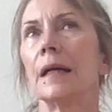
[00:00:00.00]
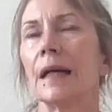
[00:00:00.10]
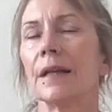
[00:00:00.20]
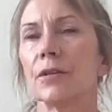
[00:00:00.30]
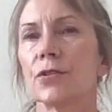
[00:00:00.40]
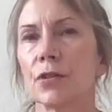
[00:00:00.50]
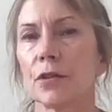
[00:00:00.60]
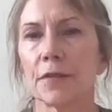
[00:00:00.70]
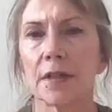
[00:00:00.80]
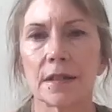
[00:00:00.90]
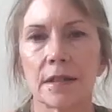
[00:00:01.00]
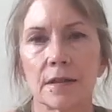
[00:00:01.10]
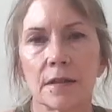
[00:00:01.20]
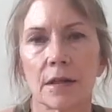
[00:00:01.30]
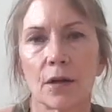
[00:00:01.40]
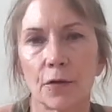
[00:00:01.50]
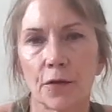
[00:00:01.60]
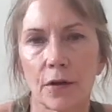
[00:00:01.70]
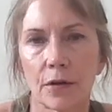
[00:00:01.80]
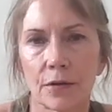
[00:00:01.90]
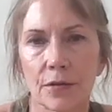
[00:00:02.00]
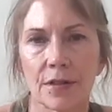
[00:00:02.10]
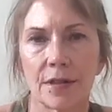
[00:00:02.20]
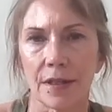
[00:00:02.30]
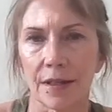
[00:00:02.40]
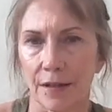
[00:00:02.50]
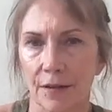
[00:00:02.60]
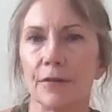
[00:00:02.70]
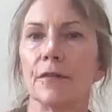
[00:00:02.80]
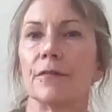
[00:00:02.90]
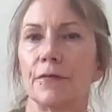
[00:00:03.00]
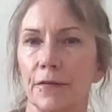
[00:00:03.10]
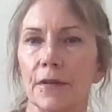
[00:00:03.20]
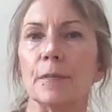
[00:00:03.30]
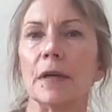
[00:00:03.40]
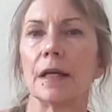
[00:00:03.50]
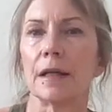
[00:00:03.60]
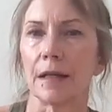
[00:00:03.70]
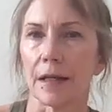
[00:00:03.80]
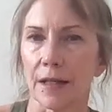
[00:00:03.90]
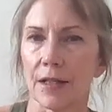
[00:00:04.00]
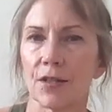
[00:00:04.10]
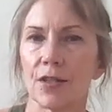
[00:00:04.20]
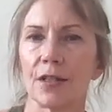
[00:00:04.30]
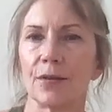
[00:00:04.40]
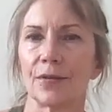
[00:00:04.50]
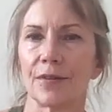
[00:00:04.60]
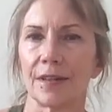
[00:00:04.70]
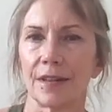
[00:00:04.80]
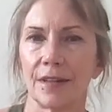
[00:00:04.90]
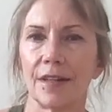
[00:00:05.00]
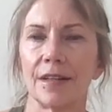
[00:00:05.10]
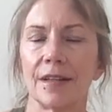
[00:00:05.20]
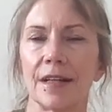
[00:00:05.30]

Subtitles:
And the softness is, of course, the female energy or the yin